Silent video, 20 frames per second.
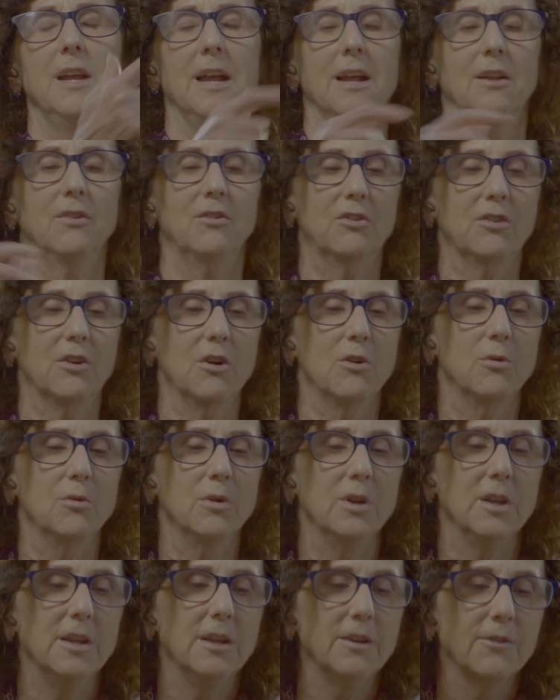And
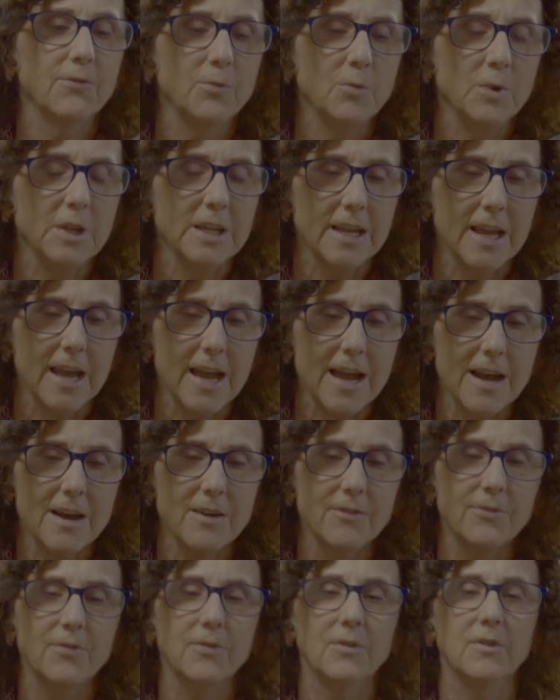so if we
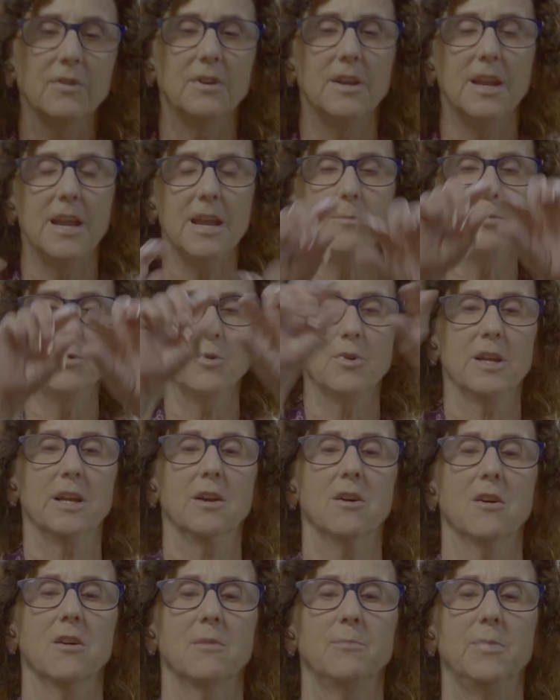have
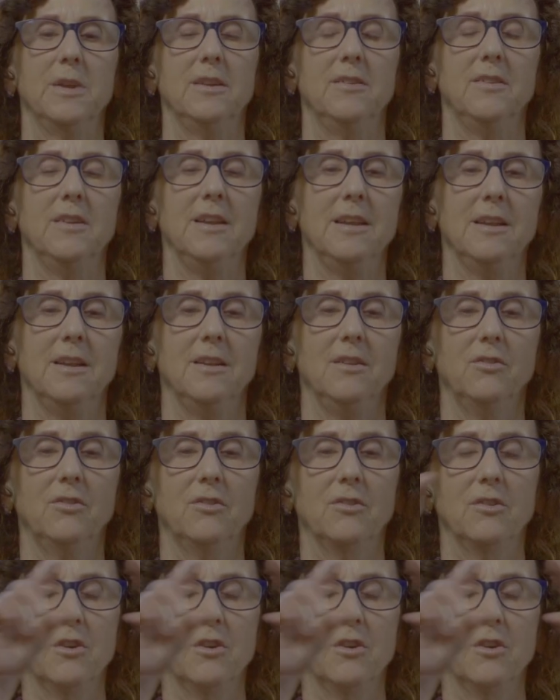neighboring RBDs,